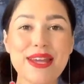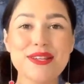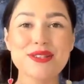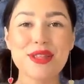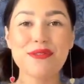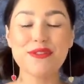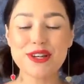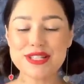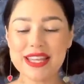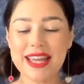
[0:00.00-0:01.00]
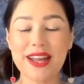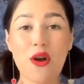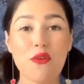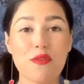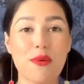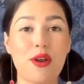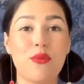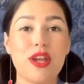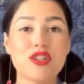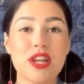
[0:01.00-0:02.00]
So the first thing I got from her,
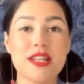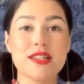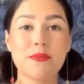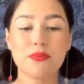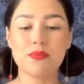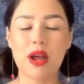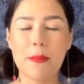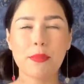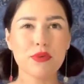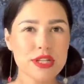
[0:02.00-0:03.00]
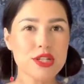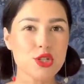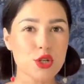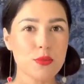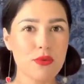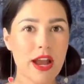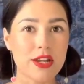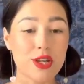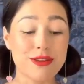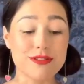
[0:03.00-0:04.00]
which is, I'm pretty sure,
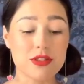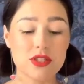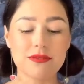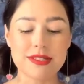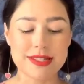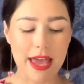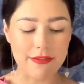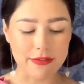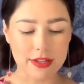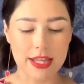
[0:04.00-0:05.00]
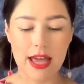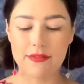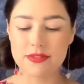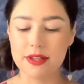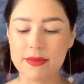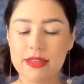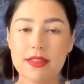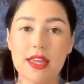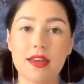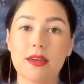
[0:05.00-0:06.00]
brand new, so she will definitely have some, I
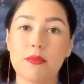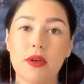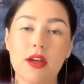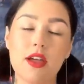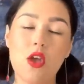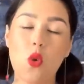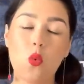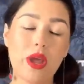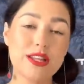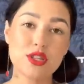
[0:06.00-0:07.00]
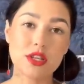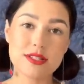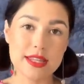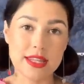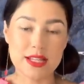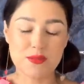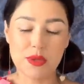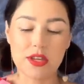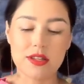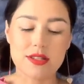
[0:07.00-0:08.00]
think, but wait till you see this,
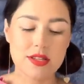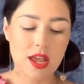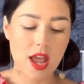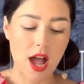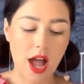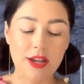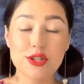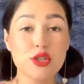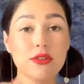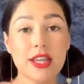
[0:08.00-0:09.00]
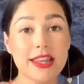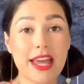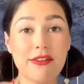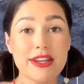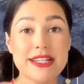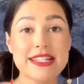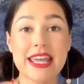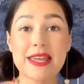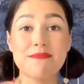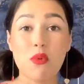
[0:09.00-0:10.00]
because I just don't think there is
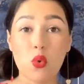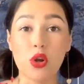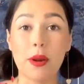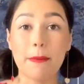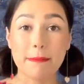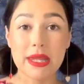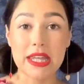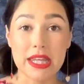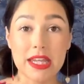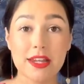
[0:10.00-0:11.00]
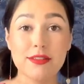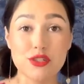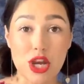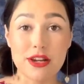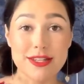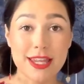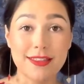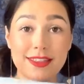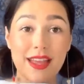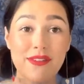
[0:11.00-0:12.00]
a more me jersey
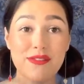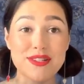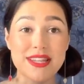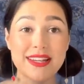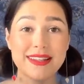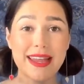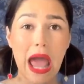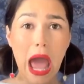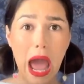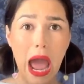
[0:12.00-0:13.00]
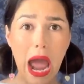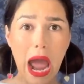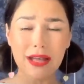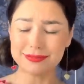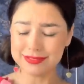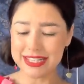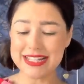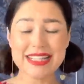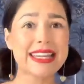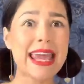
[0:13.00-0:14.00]
that I've ever seen. Ah,
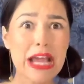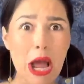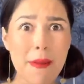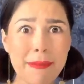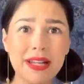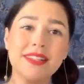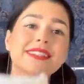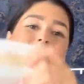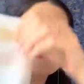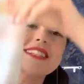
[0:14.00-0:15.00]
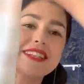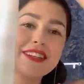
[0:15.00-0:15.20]
it's gingham!